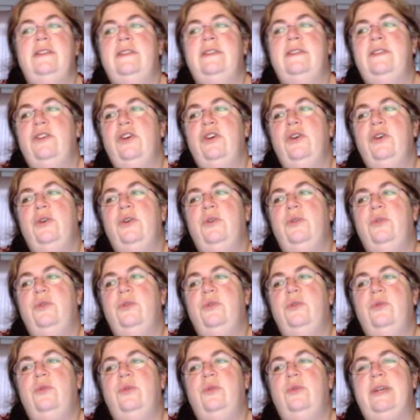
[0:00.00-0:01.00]

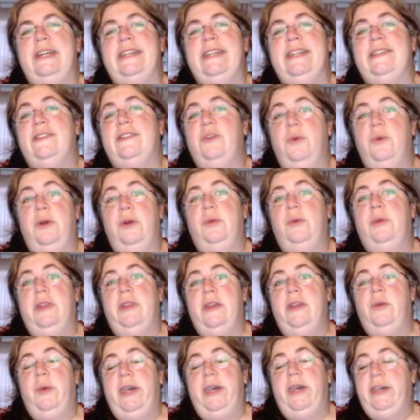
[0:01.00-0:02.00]
So it's going
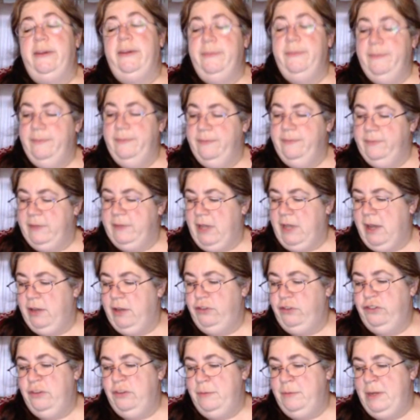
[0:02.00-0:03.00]
really quick. I
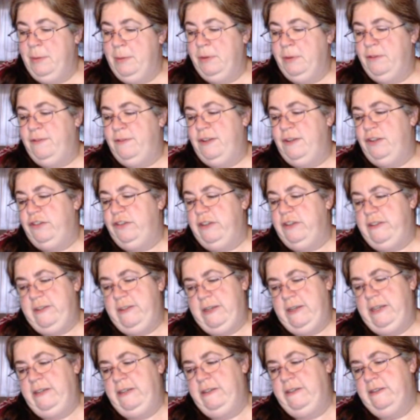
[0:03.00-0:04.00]
should be able to finish it
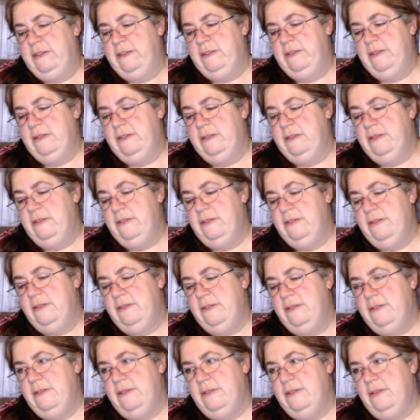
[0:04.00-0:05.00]
tonight.
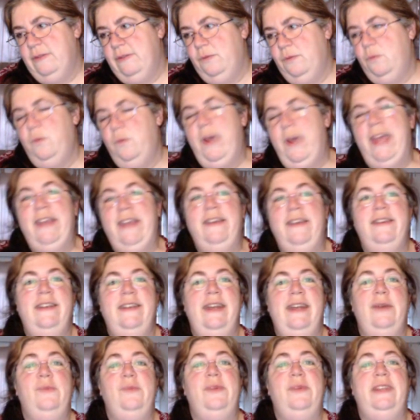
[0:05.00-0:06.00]
When
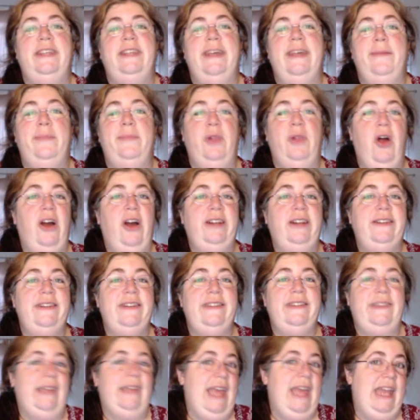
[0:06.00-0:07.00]
it will get blocked
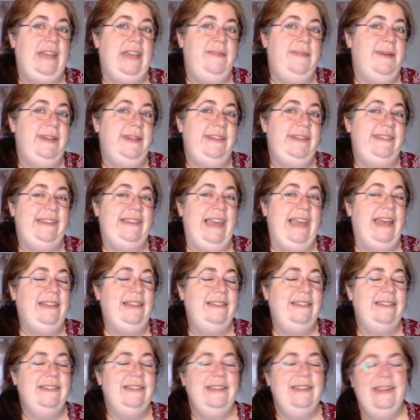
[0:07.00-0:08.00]
is anybody's guess.
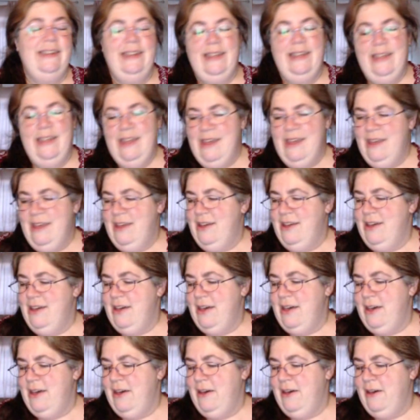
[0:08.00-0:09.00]

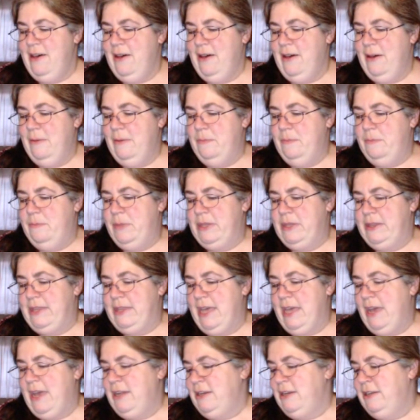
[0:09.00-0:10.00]
But
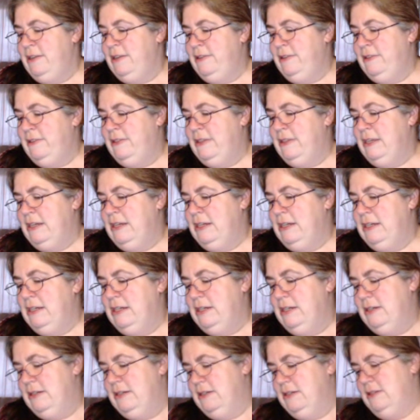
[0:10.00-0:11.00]
that is
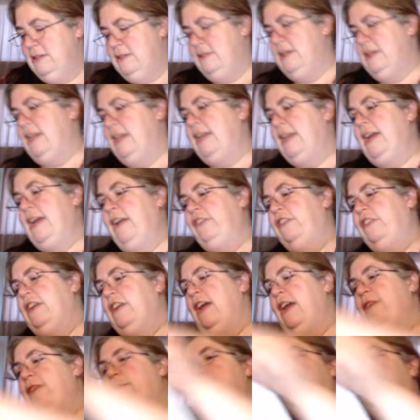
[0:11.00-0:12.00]
and I actually
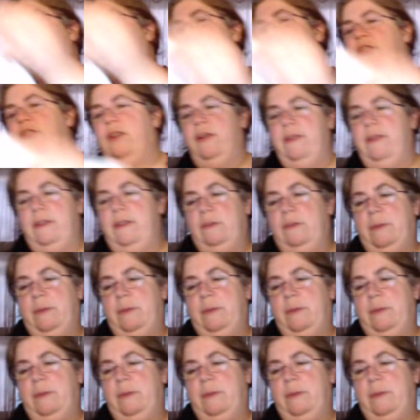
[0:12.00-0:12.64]
have a picture on this